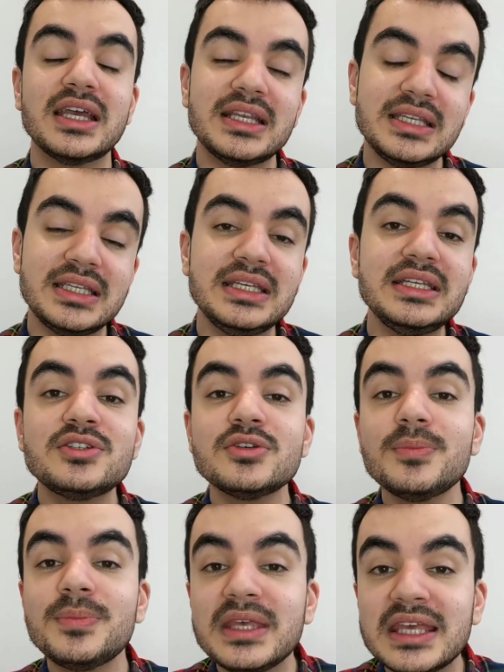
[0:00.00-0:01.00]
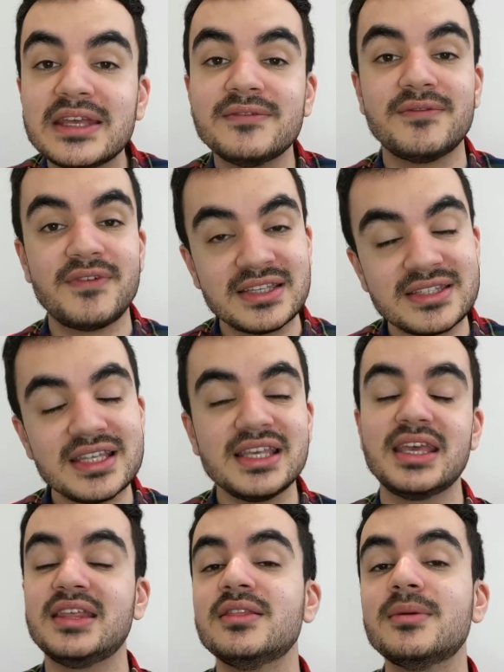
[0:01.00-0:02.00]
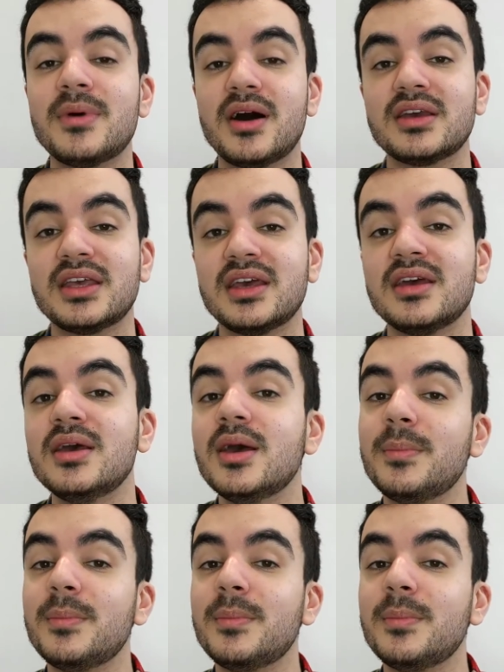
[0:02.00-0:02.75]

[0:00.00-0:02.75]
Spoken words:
need to be investing in the market,